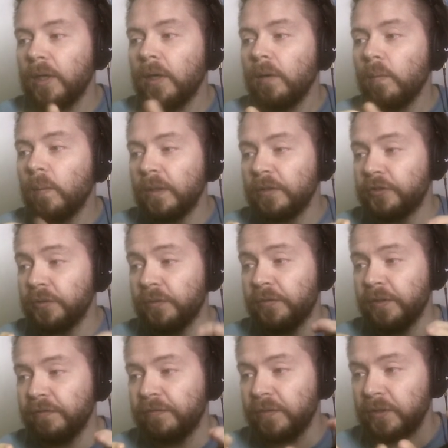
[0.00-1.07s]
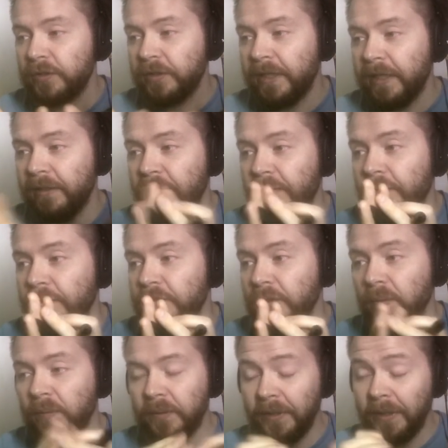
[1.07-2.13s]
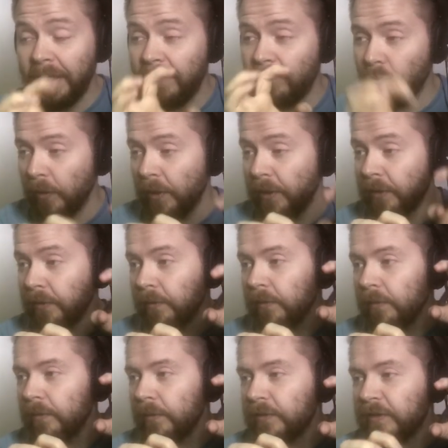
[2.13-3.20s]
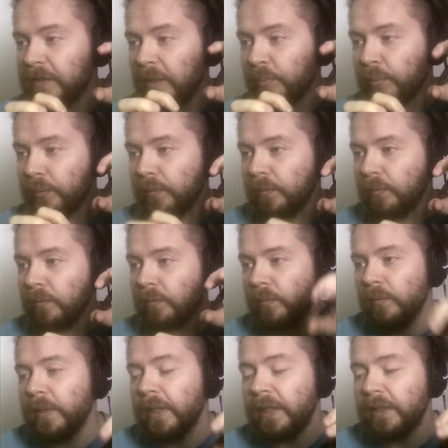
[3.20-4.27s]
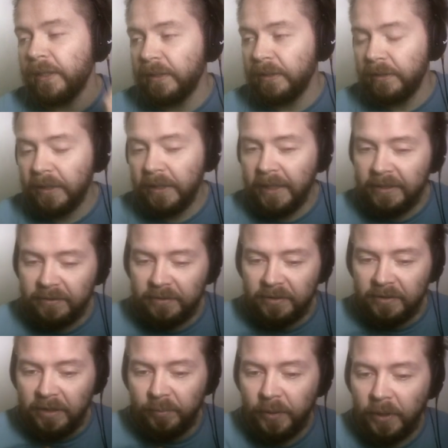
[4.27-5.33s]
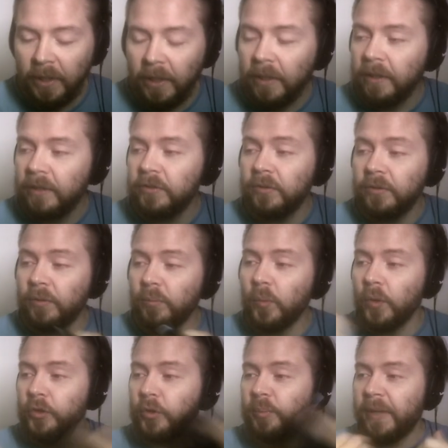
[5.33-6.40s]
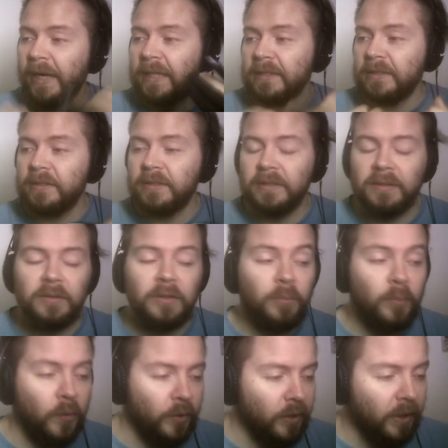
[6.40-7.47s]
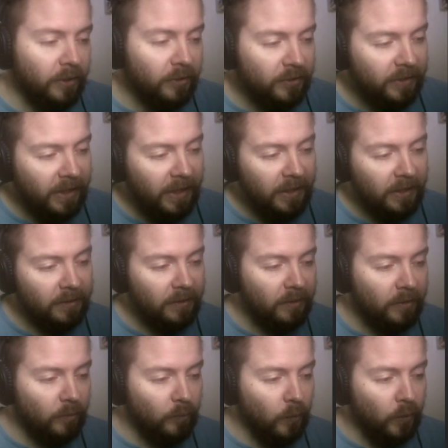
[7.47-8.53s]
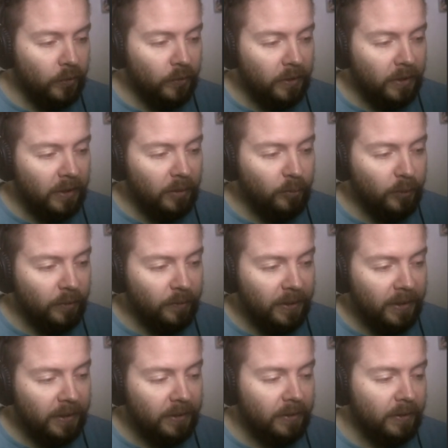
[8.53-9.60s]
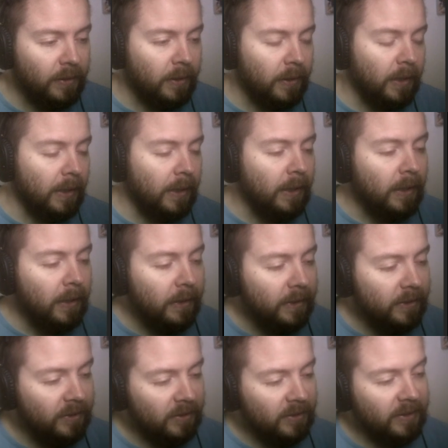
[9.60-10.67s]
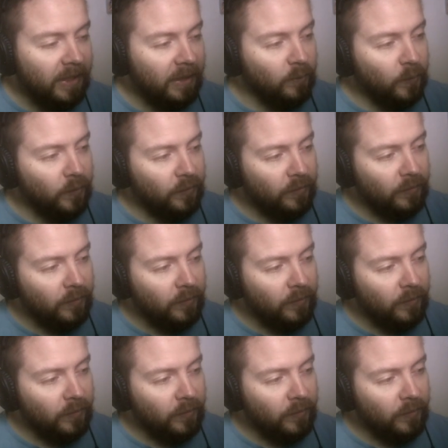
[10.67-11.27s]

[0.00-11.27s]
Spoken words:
1, 2, 3, 4 together, so you only have 1 step and then the last step. So the more you practice it, the more you understand it, and the more you can implement it. It's the same with